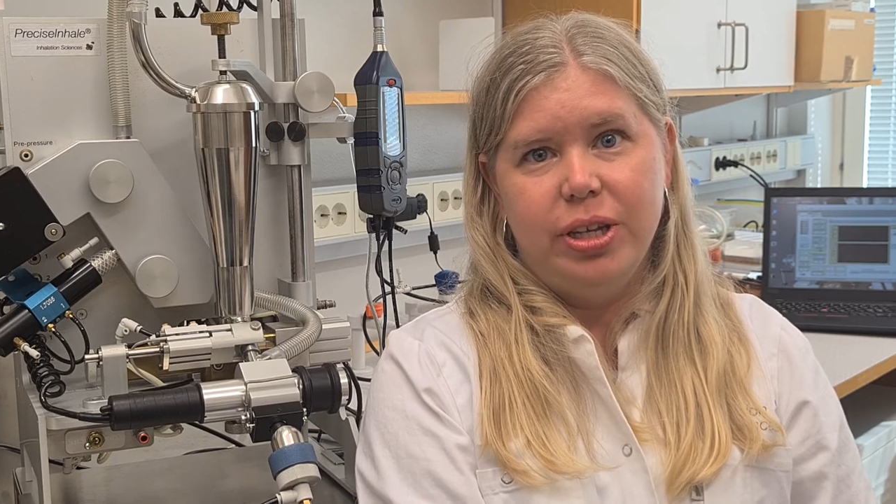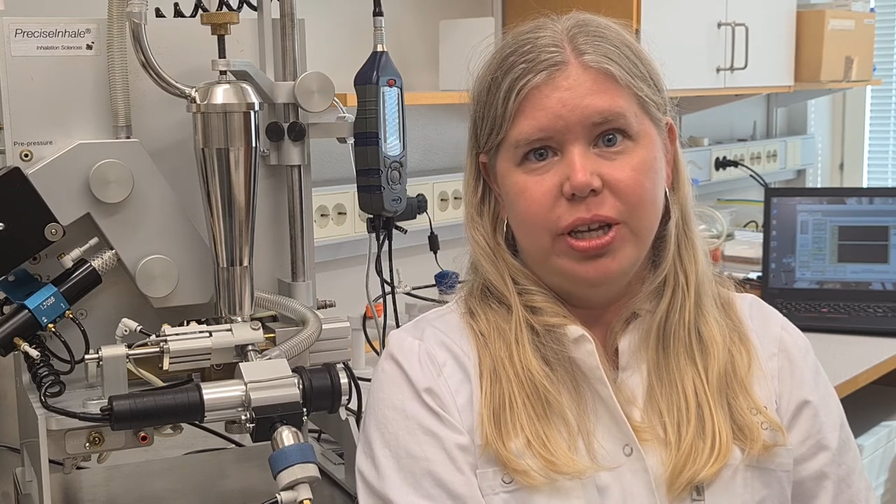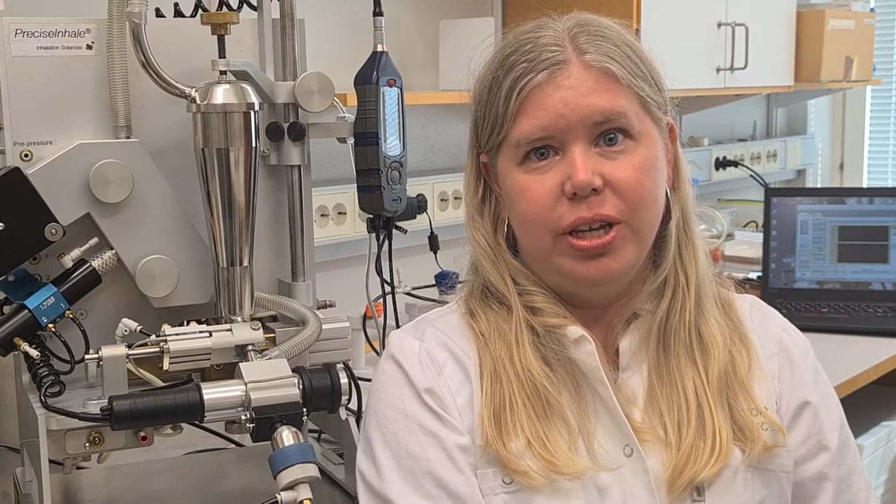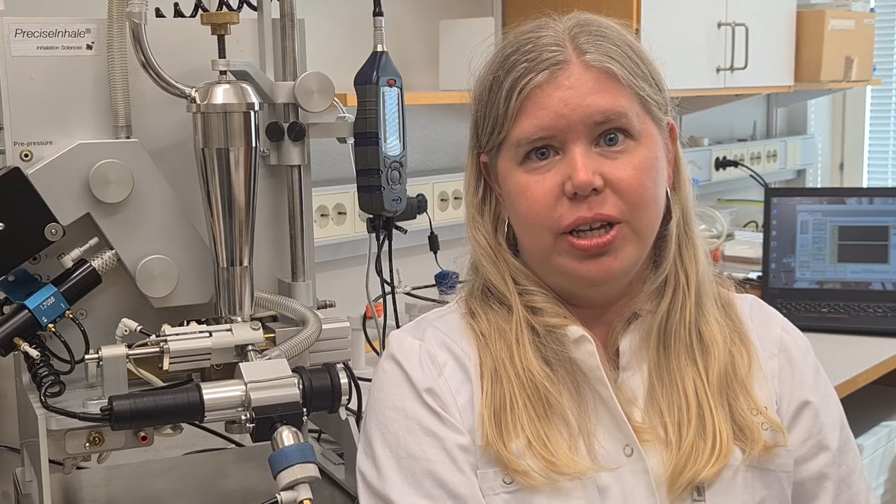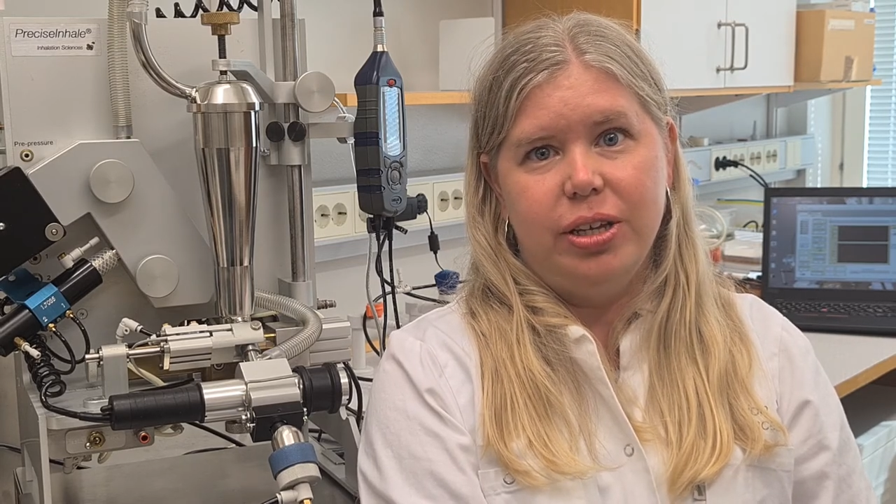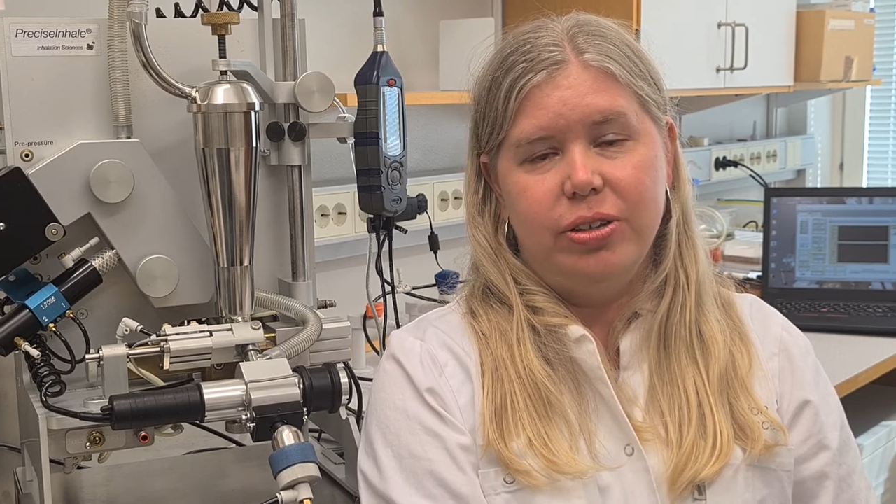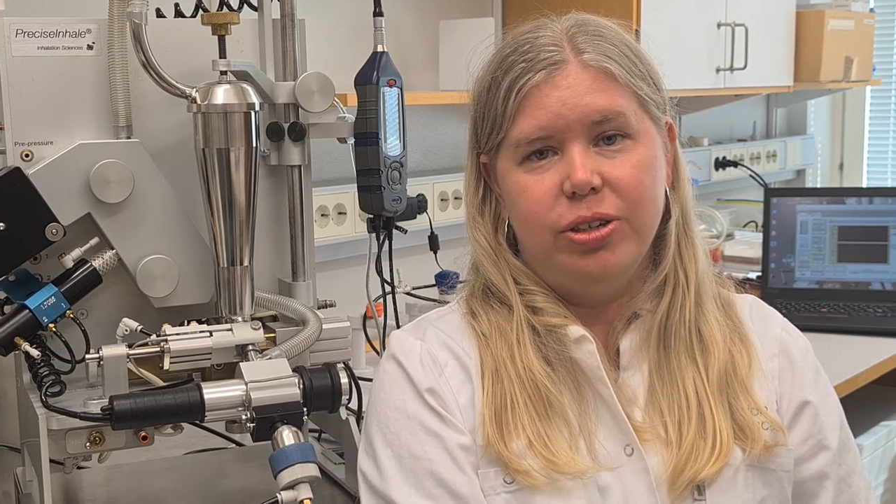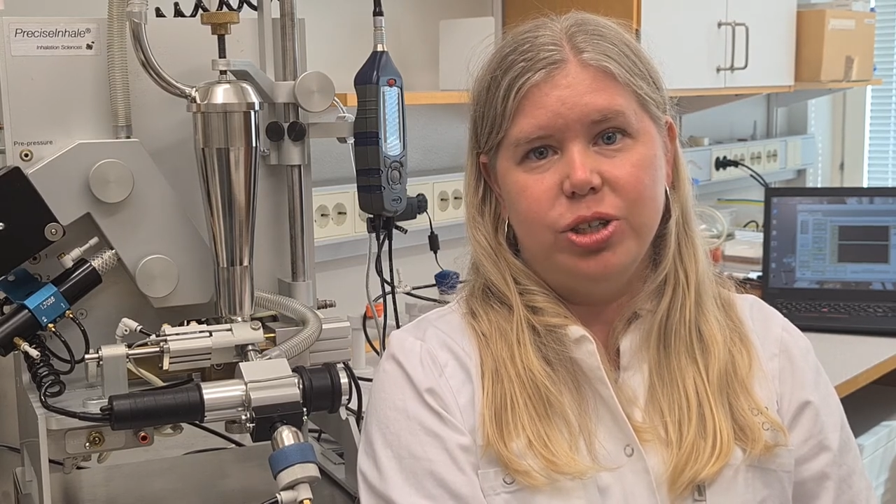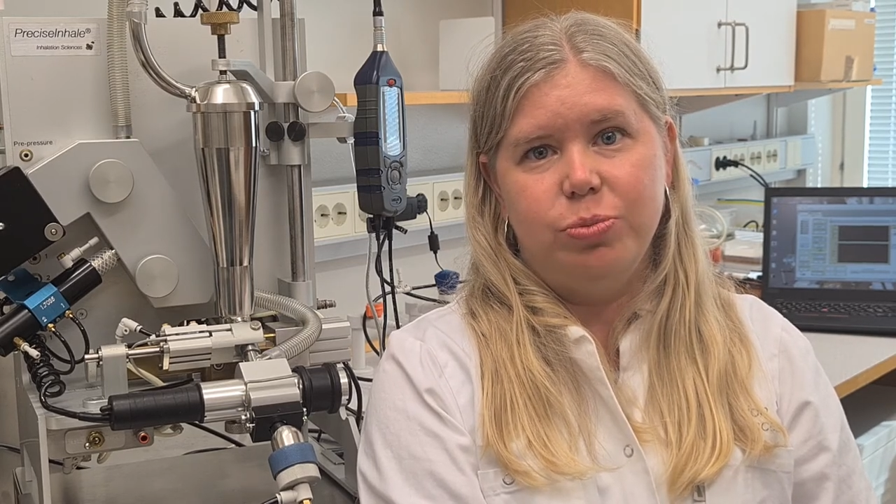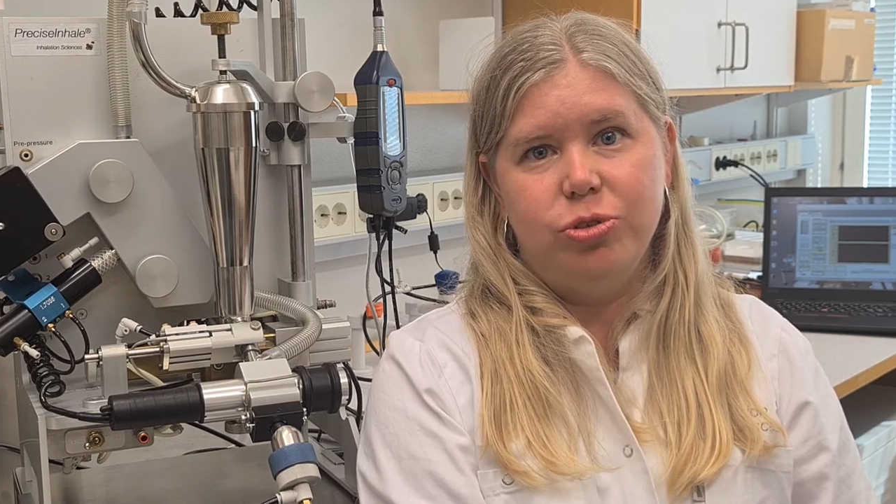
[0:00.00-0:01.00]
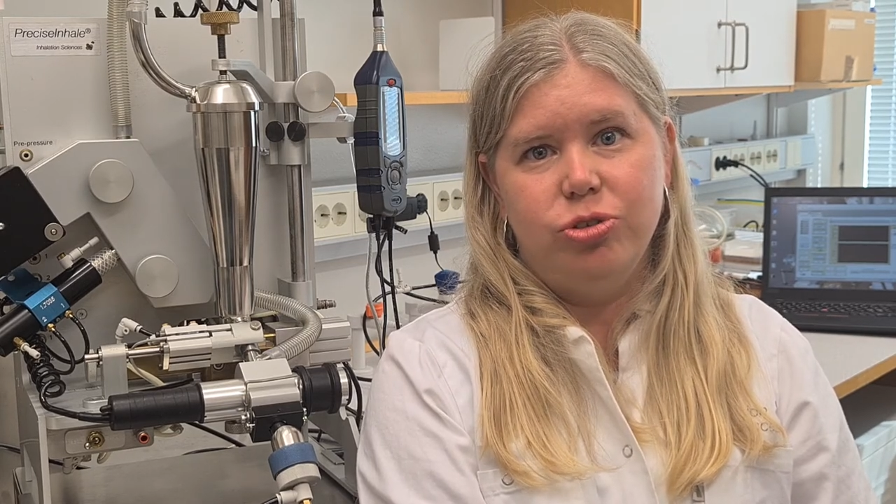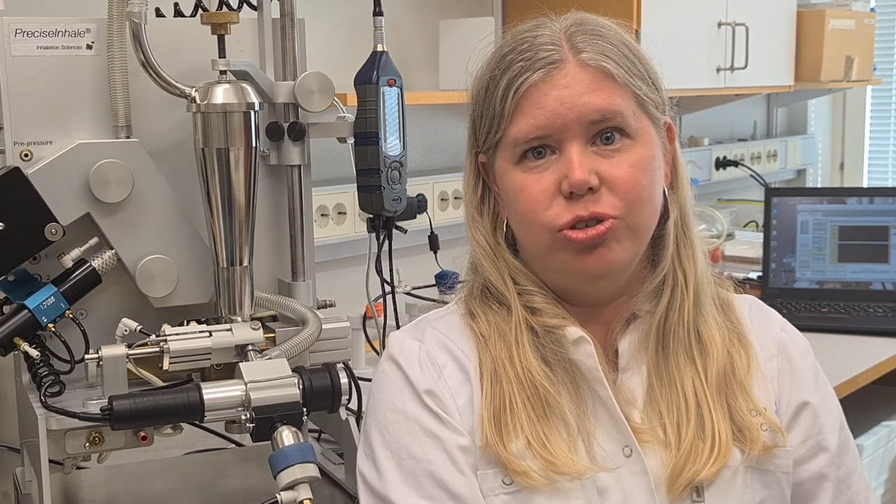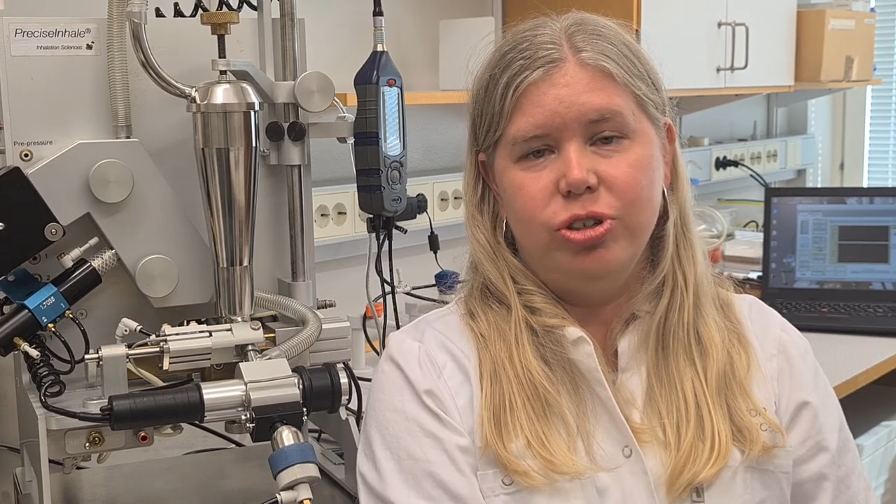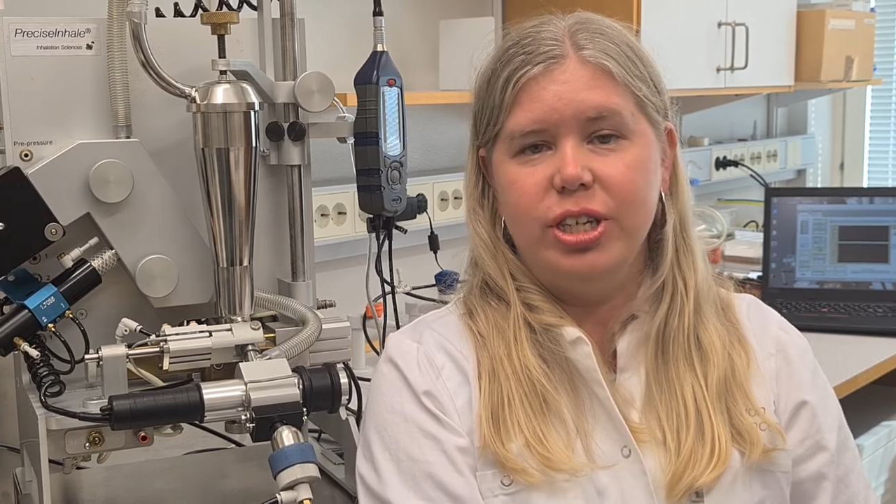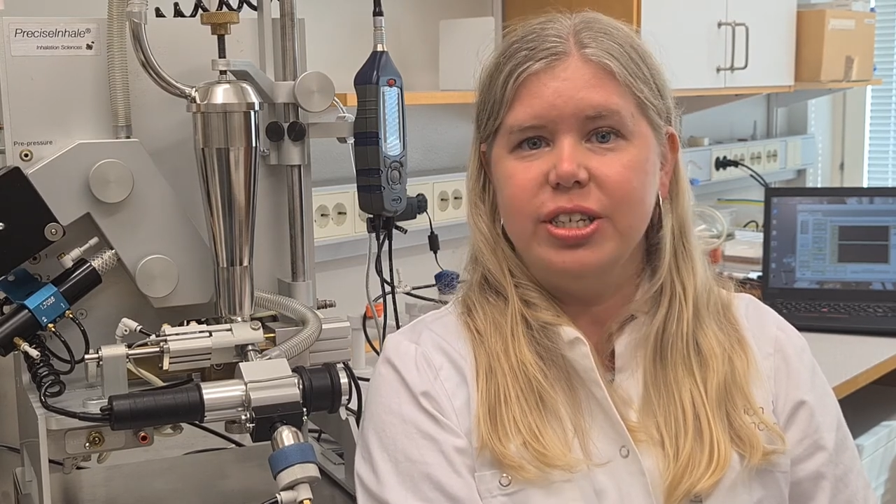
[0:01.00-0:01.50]
The exposure
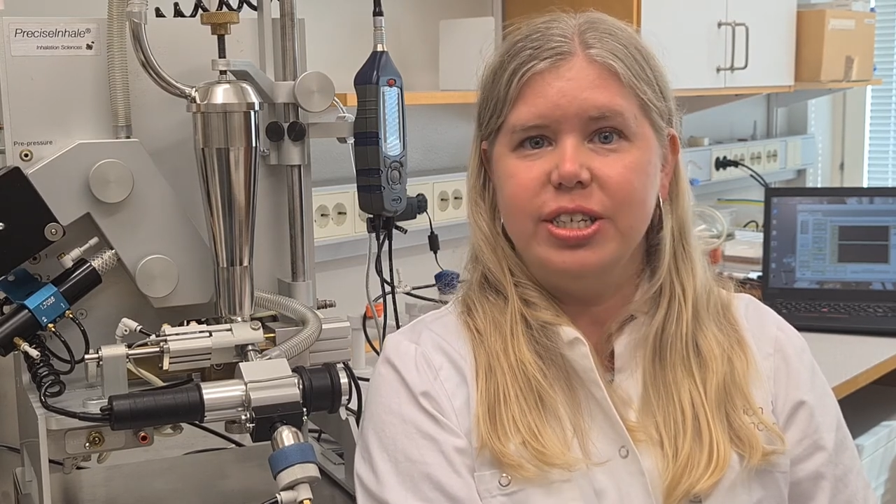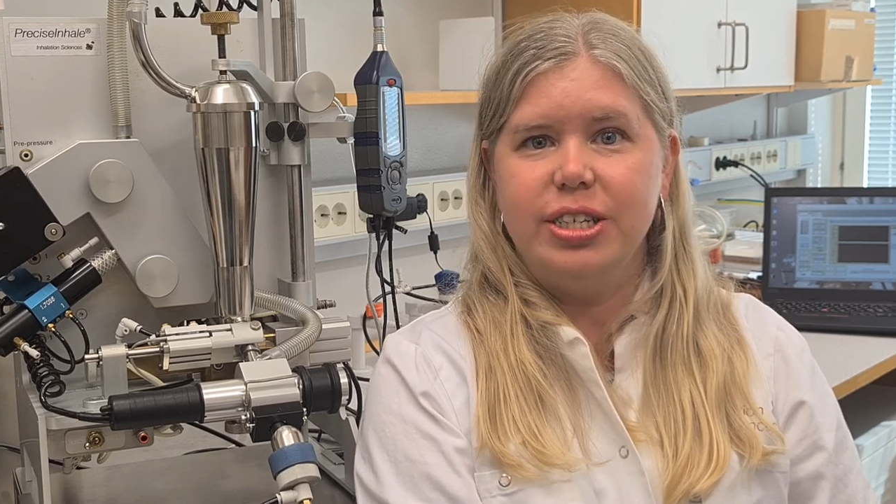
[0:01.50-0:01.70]
is